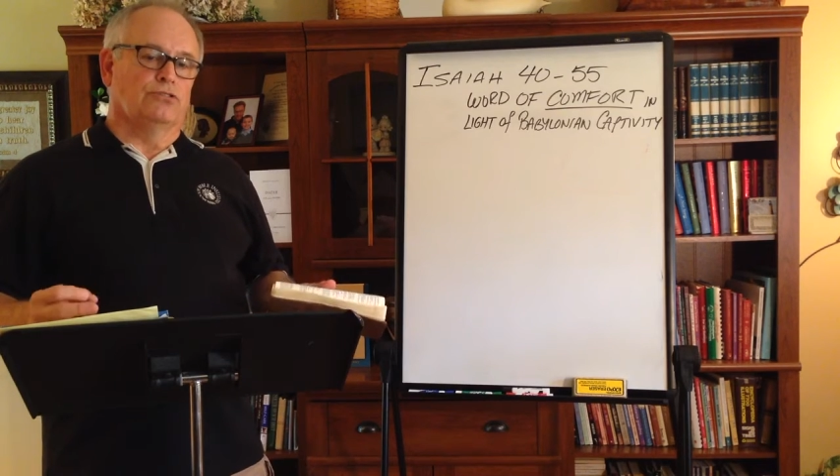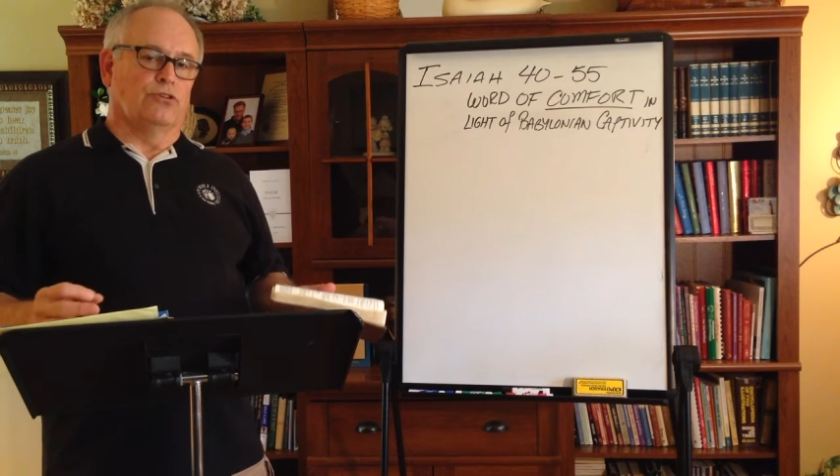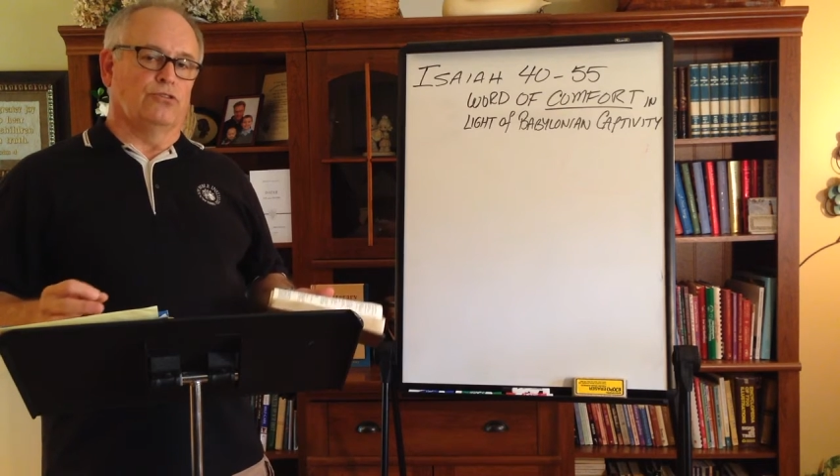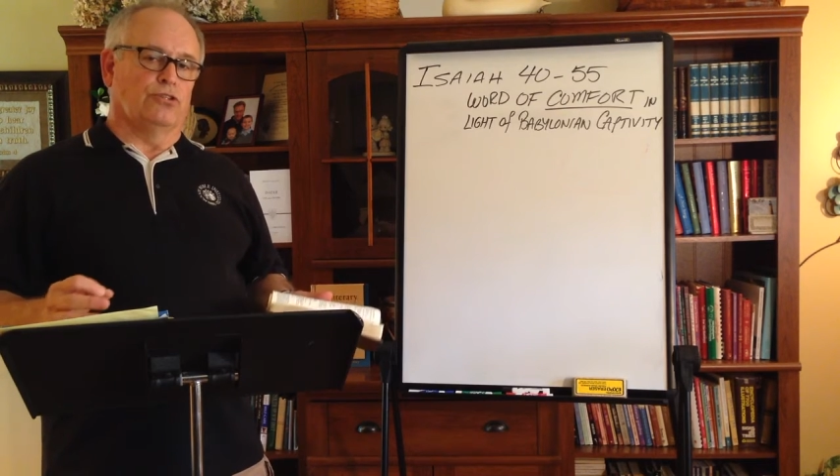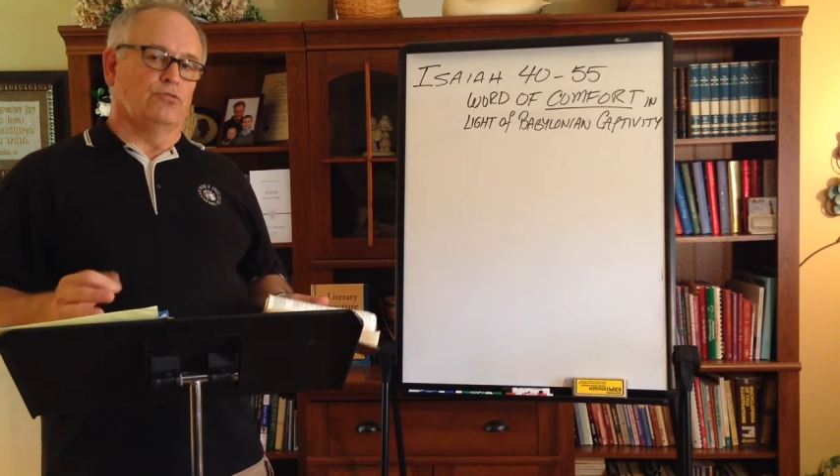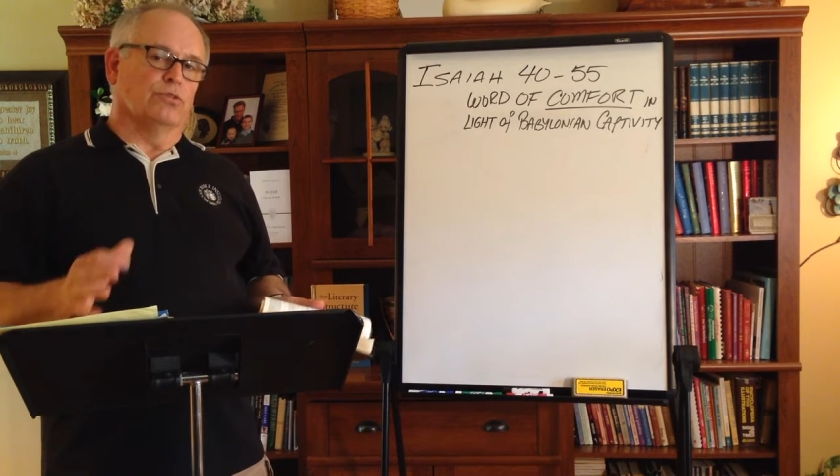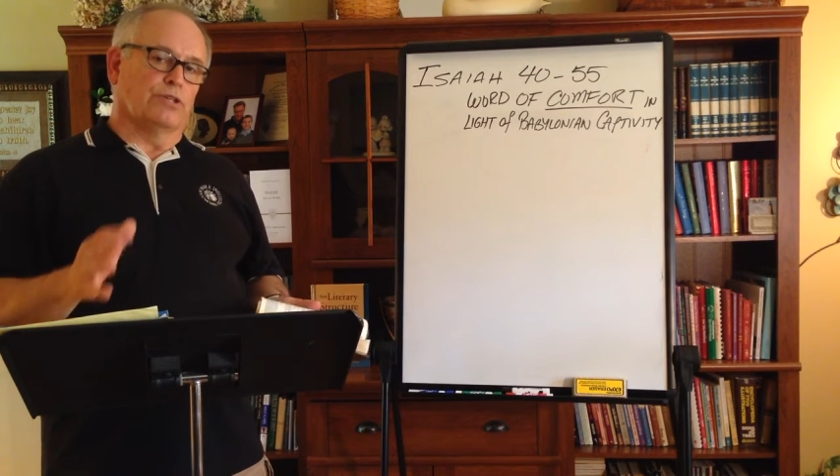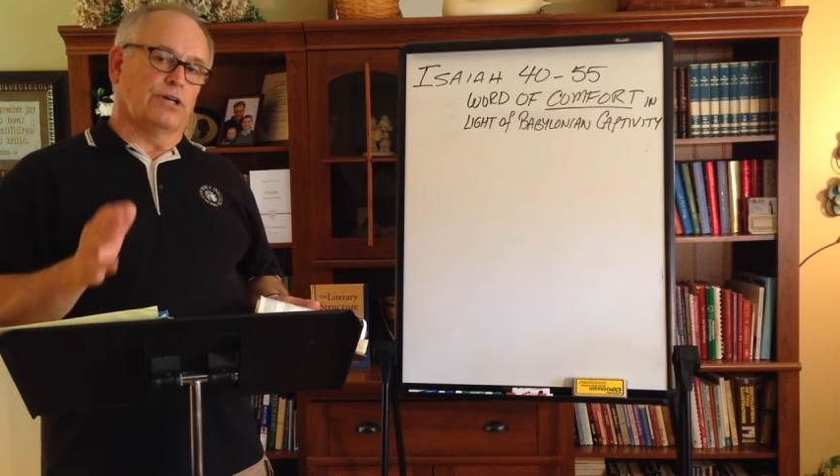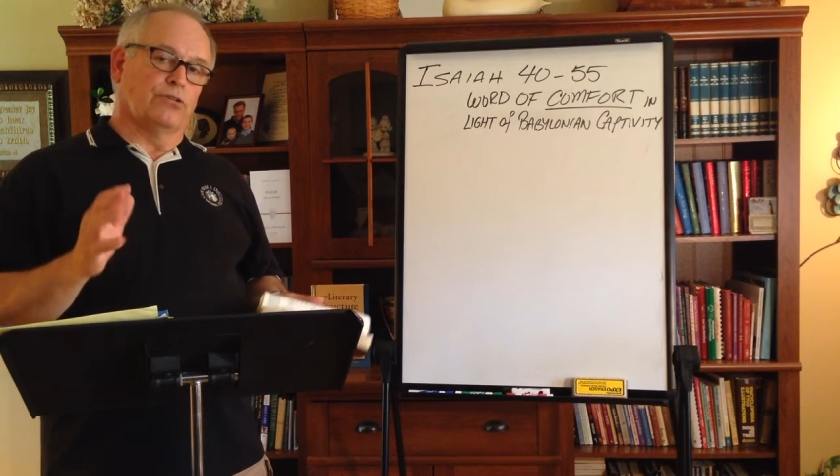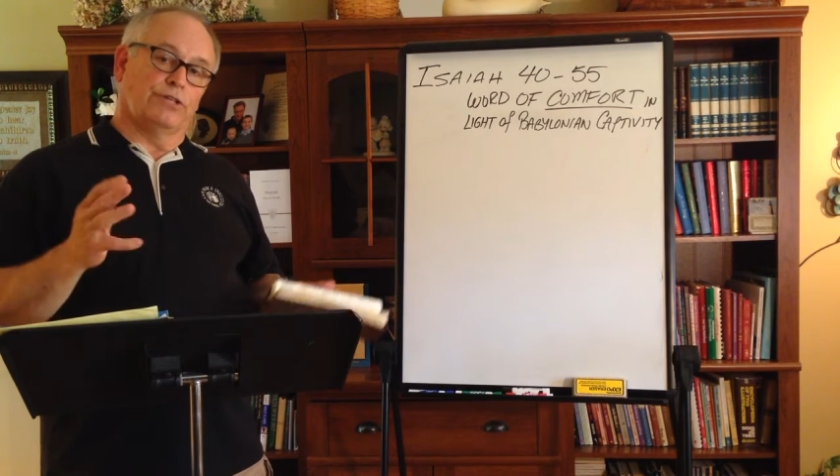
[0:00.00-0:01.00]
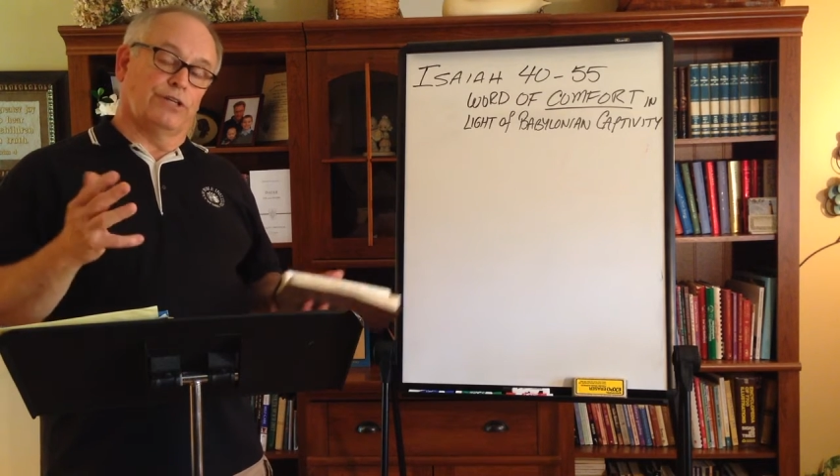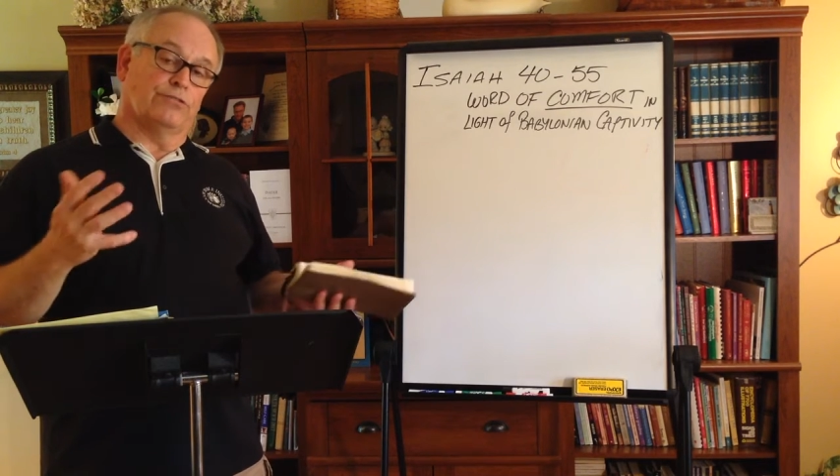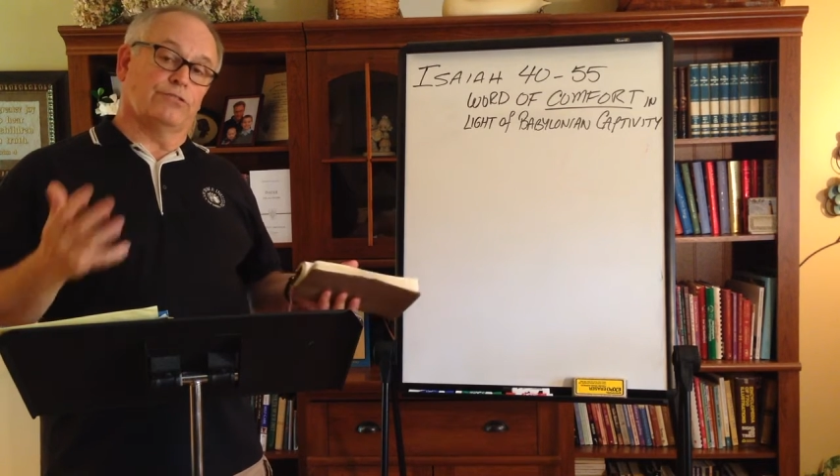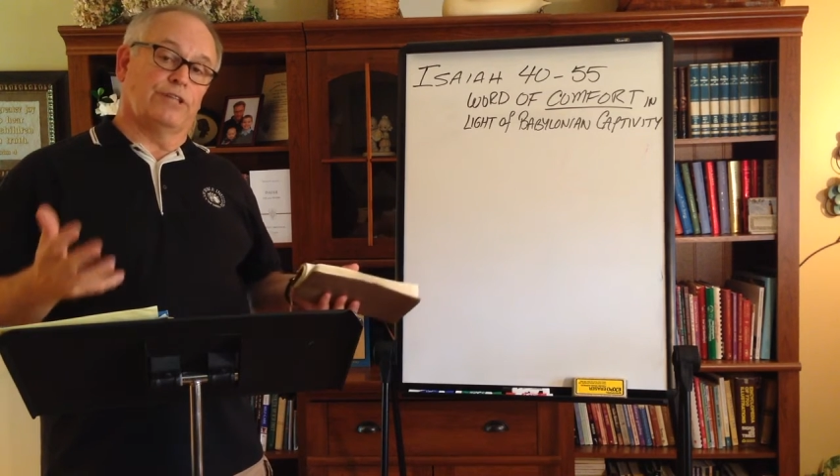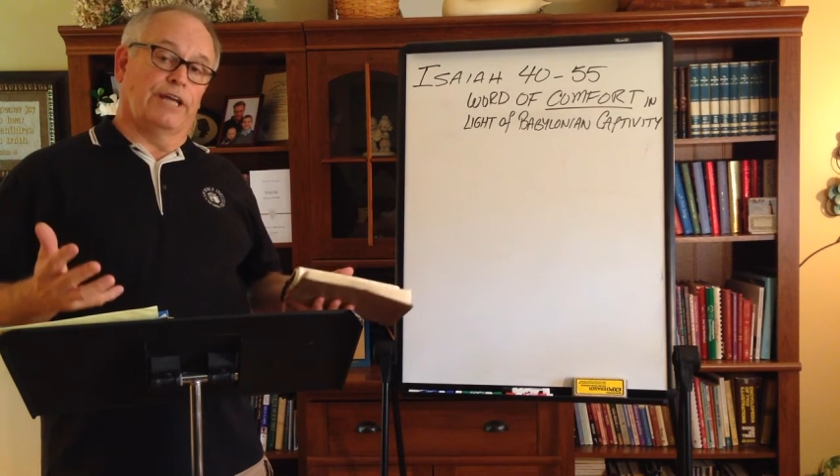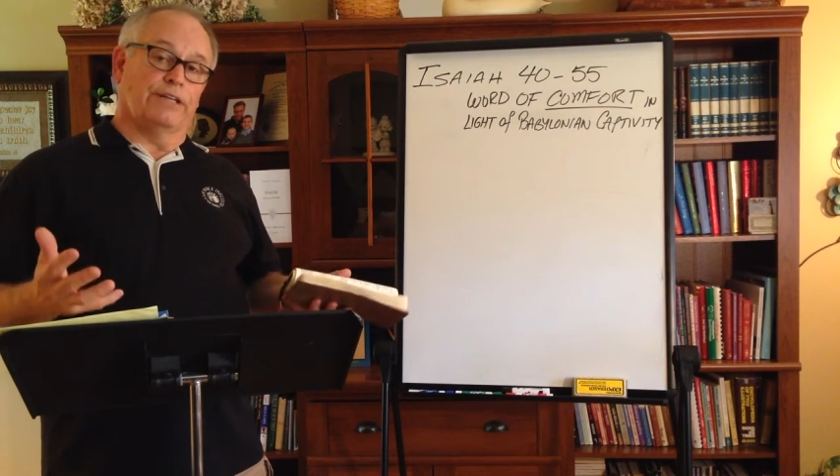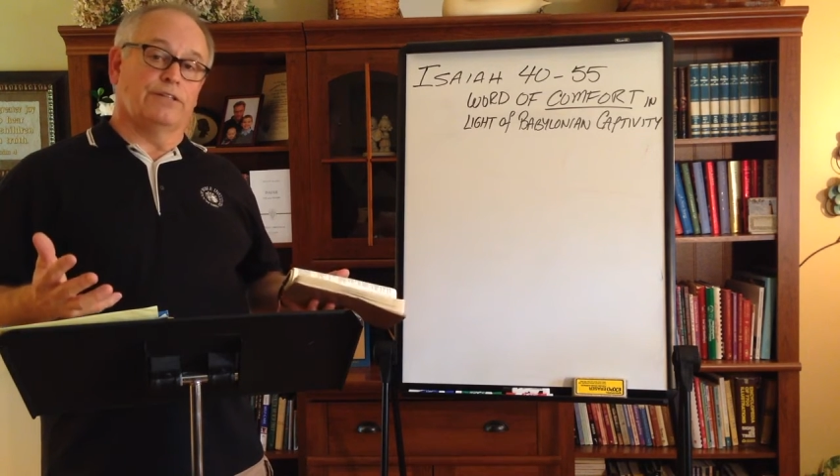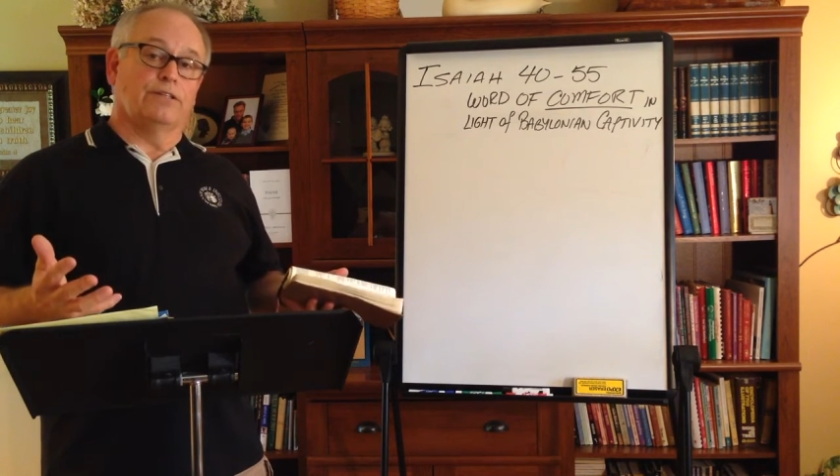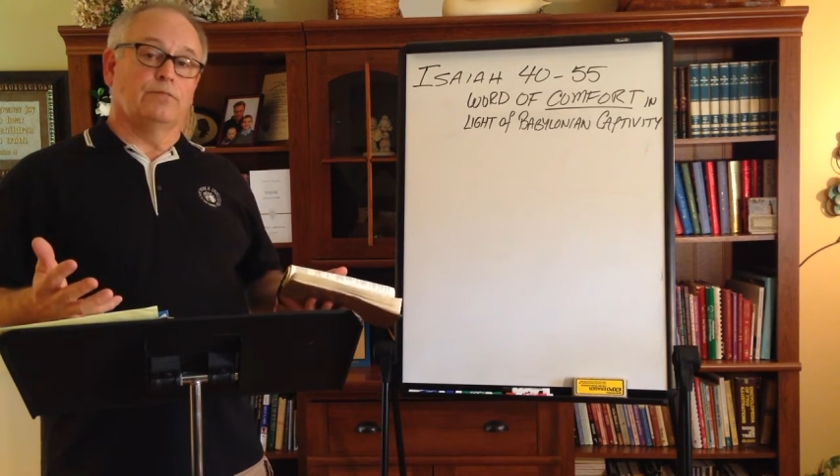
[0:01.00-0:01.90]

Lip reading: so that you will not only understand it,